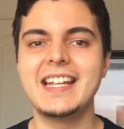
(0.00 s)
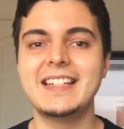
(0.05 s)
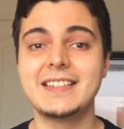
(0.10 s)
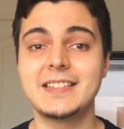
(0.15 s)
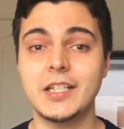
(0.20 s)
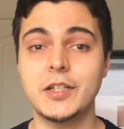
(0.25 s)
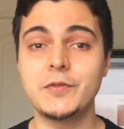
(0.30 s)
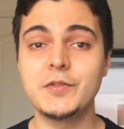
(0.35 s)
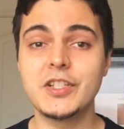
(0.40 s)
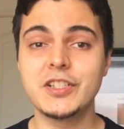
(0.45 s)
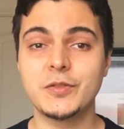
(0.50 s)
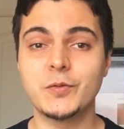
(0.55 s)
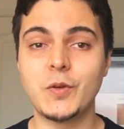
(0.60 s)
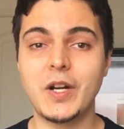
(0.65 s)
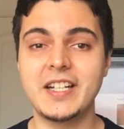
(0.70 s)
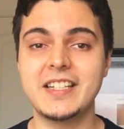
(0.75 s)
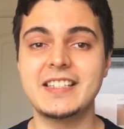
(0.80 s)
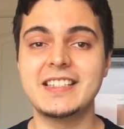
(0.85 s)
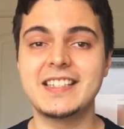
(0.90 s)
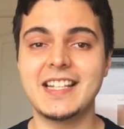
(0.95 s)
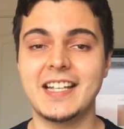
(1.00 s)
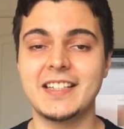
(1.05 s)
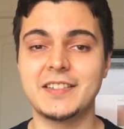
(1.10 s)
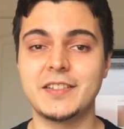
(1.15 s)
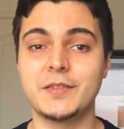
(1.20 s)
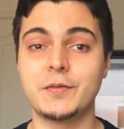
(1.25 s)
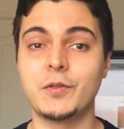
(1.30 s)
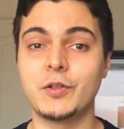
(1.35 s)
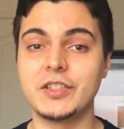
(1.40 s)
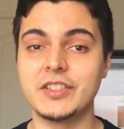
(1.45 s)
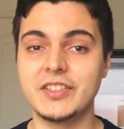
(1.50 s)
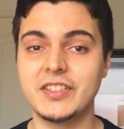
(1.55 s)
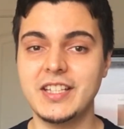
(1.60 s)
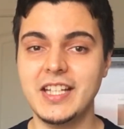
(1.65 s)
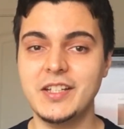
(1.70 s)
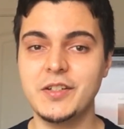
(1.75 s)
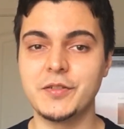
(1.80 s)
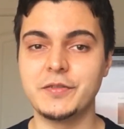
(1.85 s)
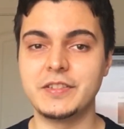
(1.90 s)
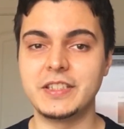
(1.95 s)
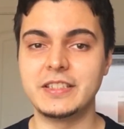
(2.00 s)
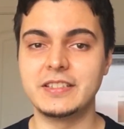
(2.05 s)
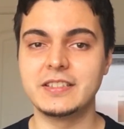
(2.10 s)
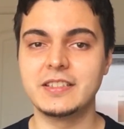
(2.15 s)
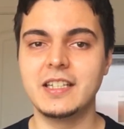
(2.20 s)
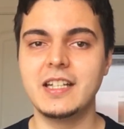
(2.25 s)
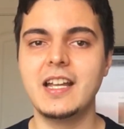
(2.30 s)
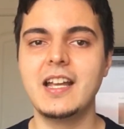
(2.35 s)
Instead of just writing tests for the sake of it,